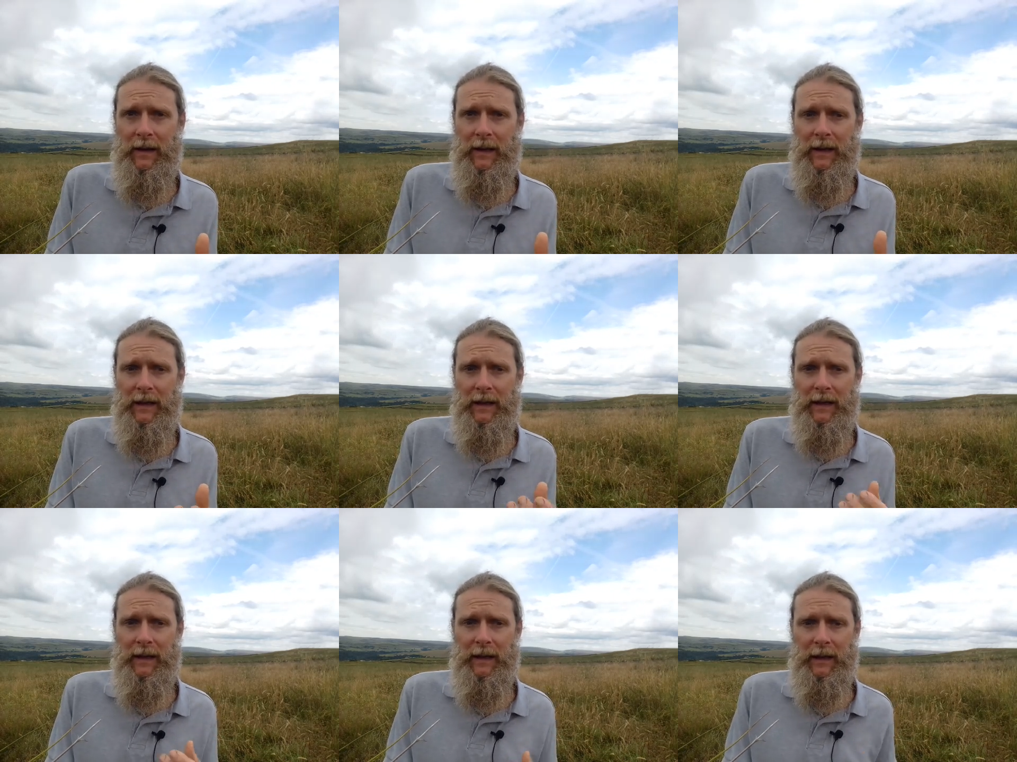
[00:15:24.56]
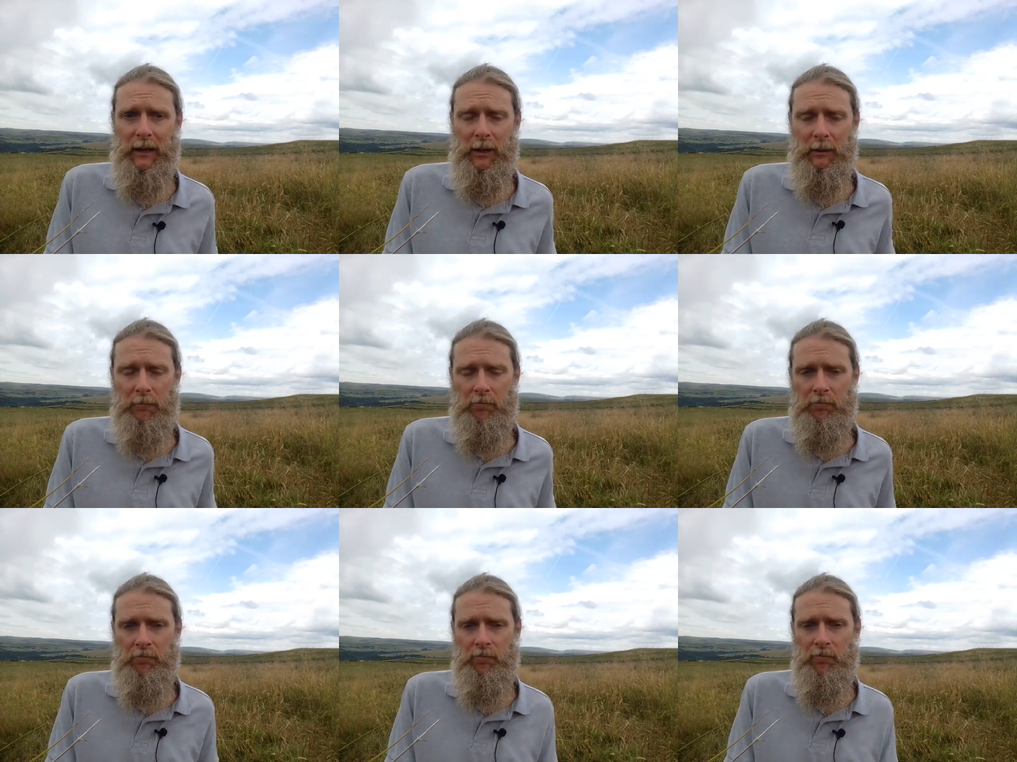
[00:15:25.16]

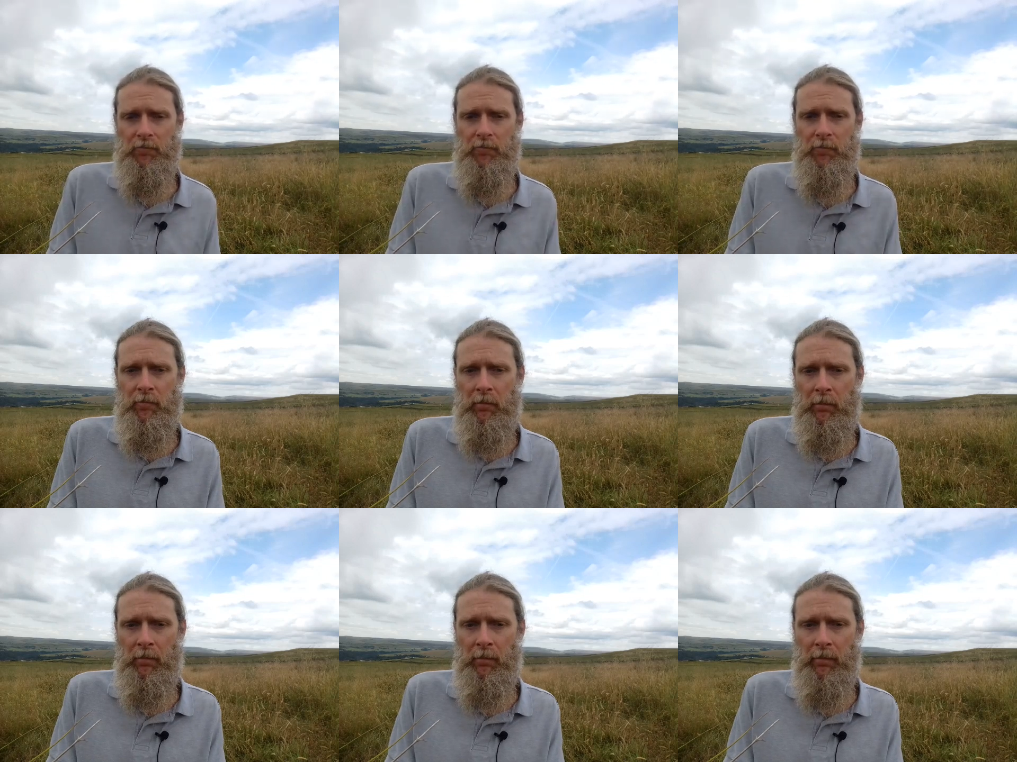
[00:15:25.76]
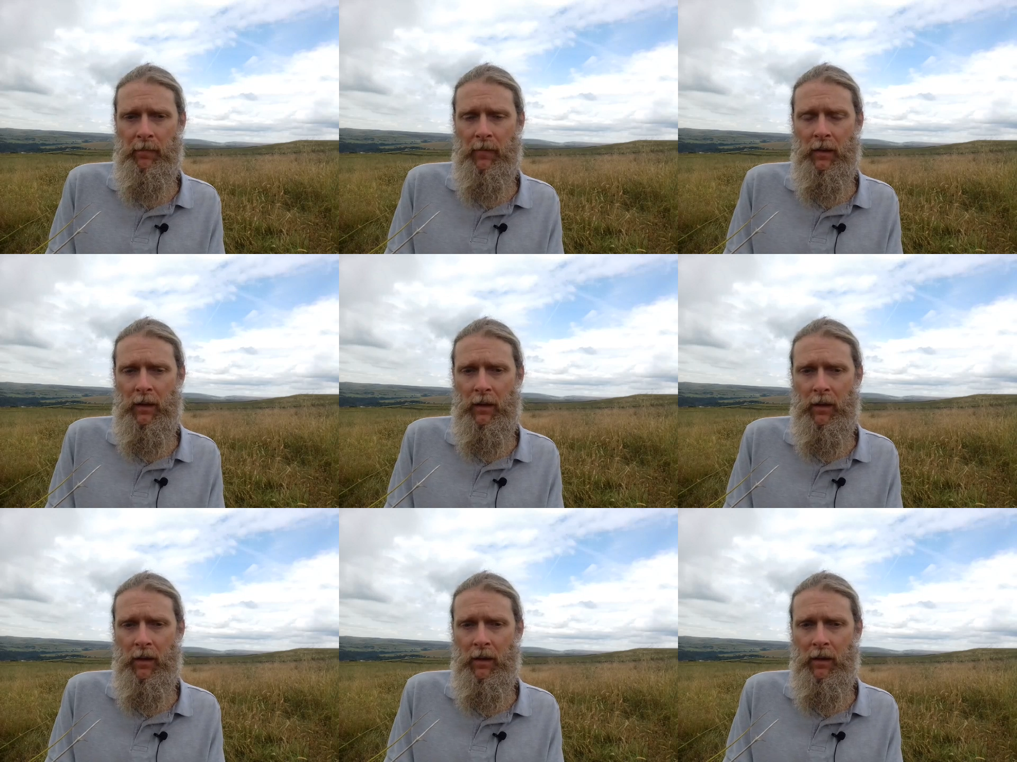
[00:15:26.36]

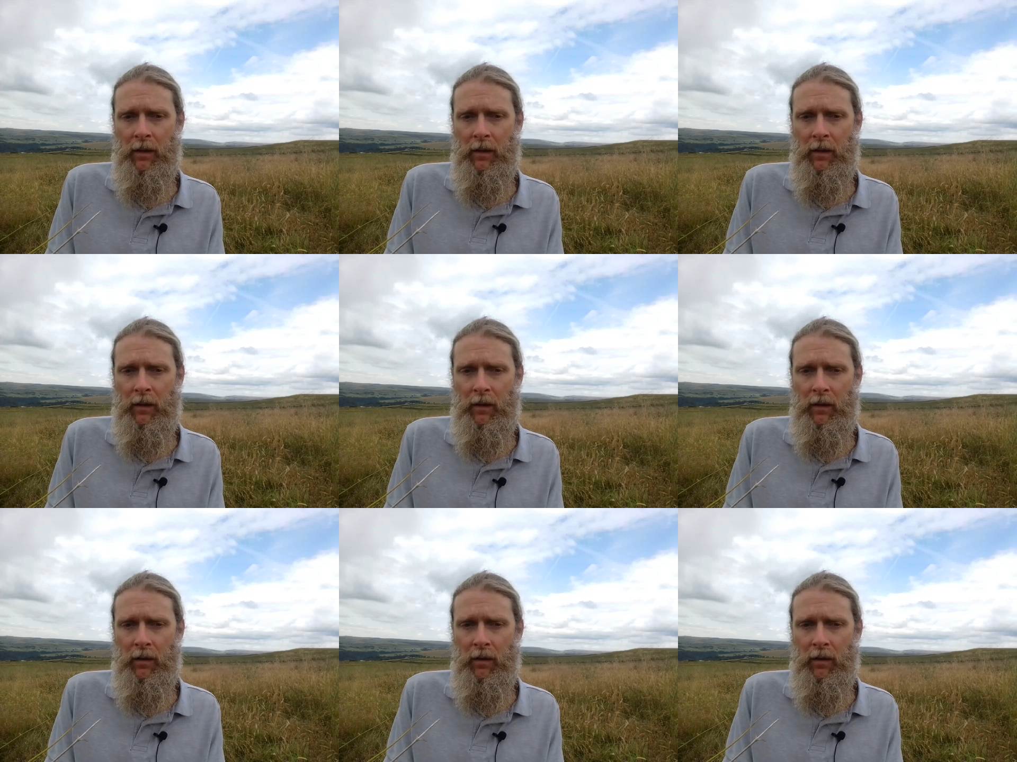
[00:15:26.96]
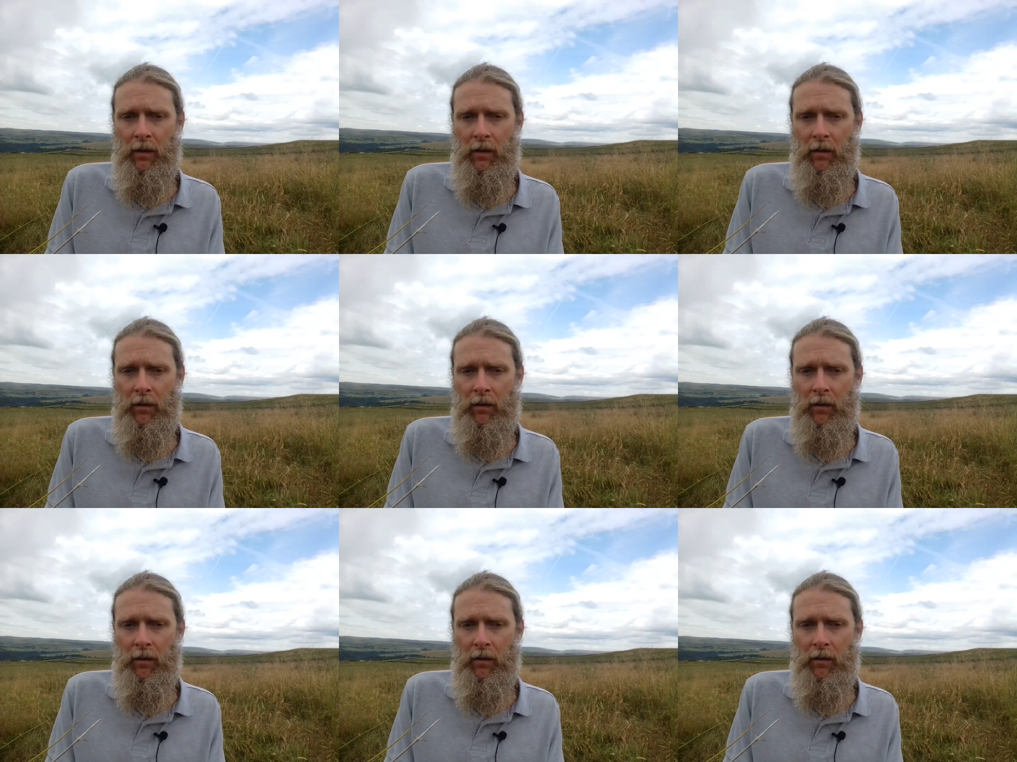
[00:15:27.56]

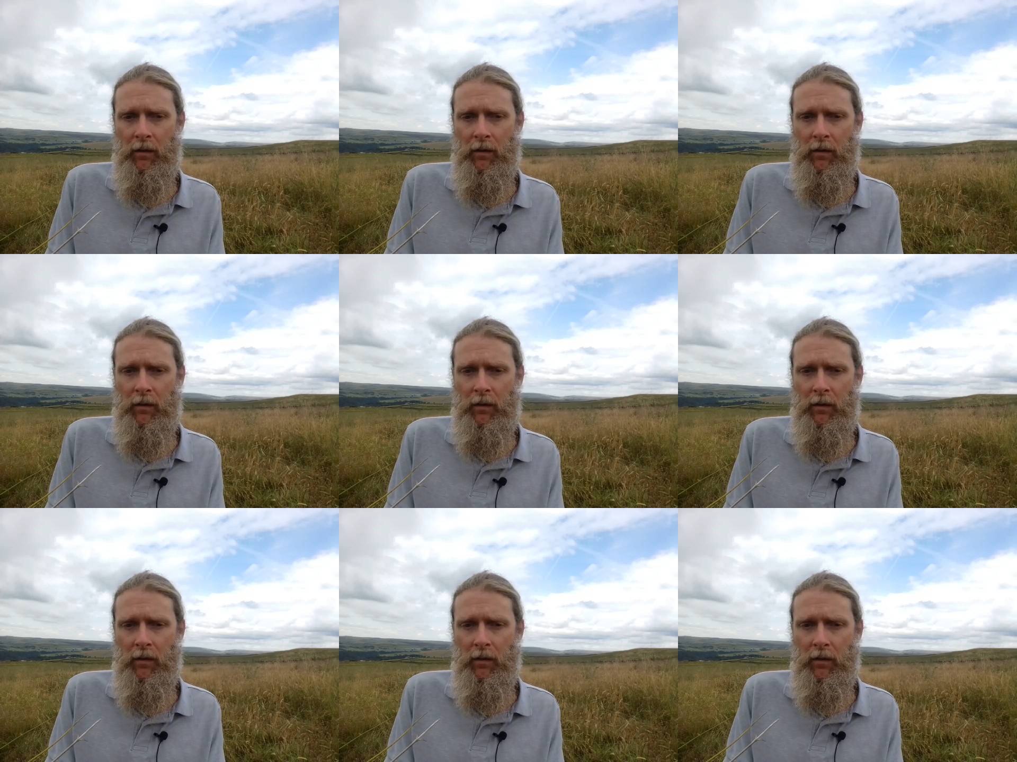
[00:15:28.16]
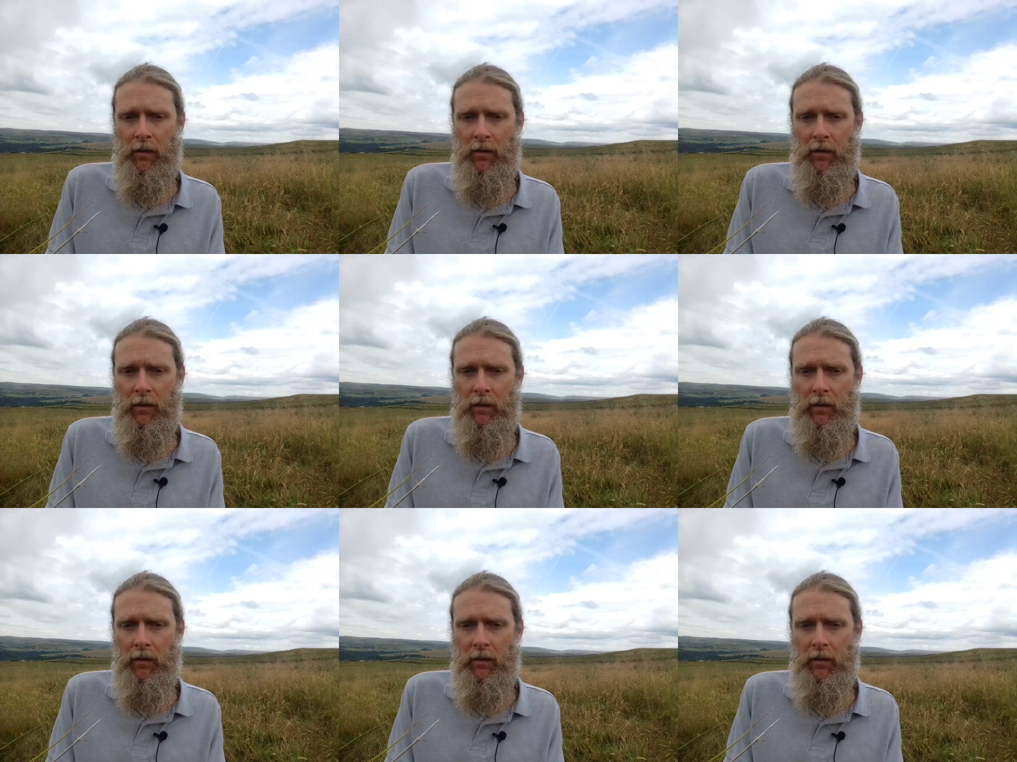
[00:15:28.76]

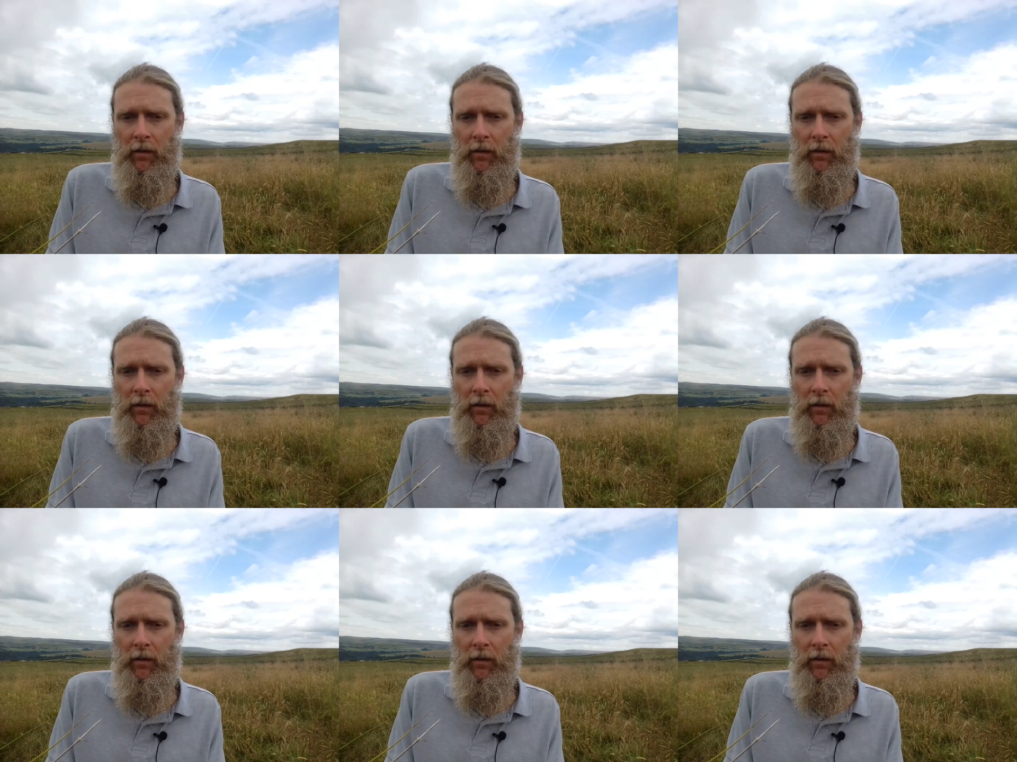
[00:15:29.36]
Nothing is said.